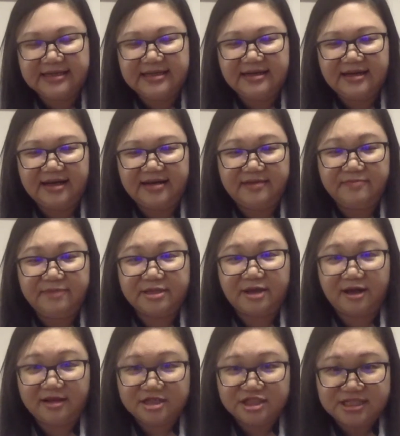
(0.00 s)
And then
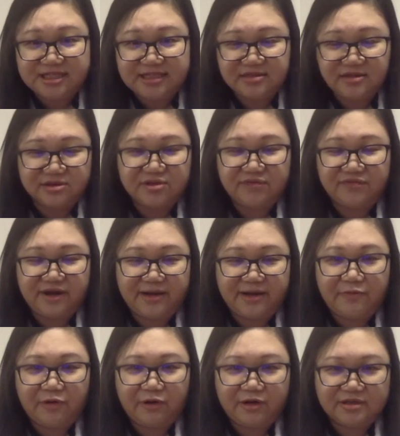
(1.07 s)
pathology is also very
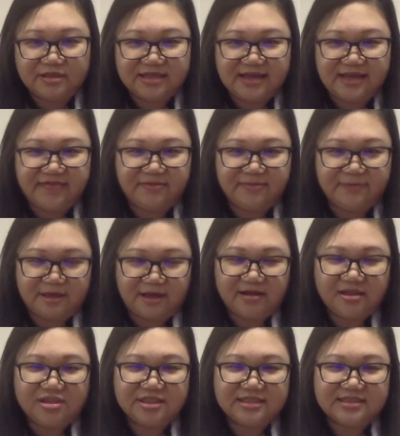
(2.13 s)
important to have the
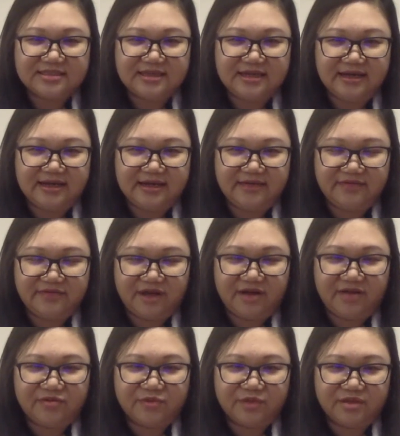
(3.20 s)
pathologist uh,
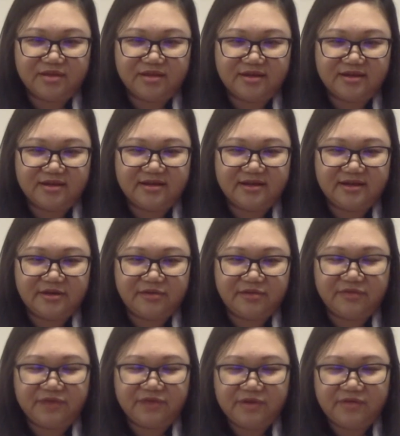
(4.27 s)
involved with the you know
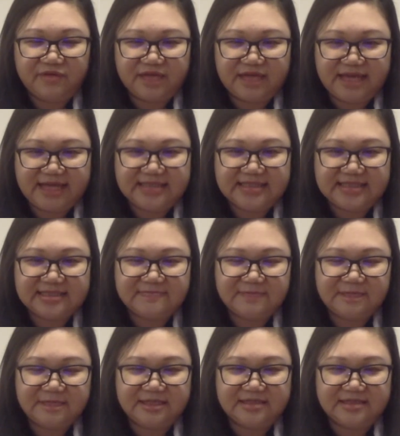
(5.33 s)
review of the cases
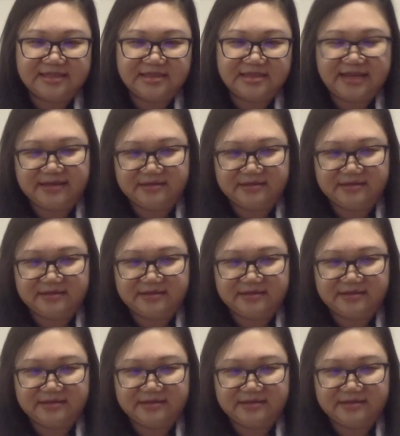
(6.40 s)
because as I